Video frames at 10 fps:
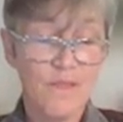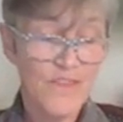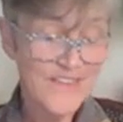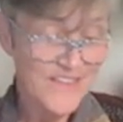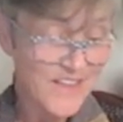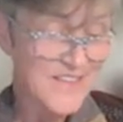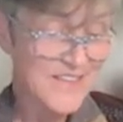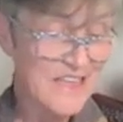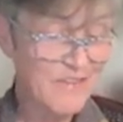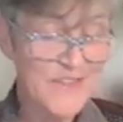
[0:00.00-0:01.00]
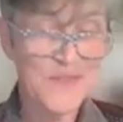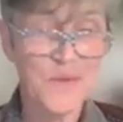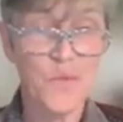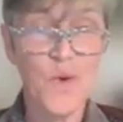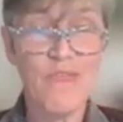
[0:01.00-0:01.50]
This does leave us
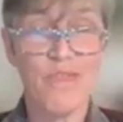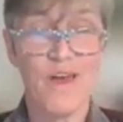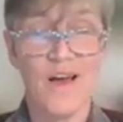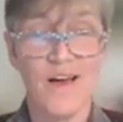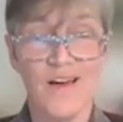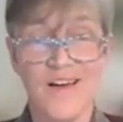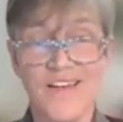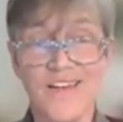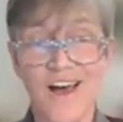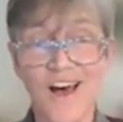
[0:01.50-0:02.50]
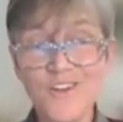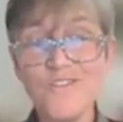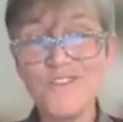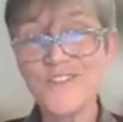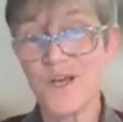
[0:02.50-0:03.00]
with uh, an
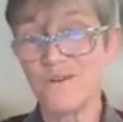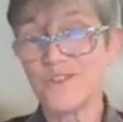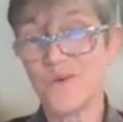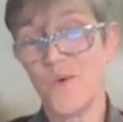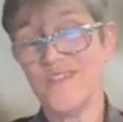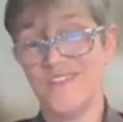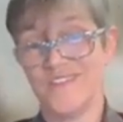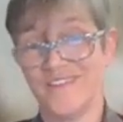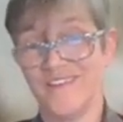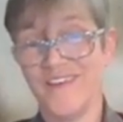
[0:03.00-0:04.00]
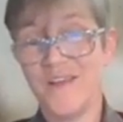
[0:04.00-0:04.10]
unresolved question,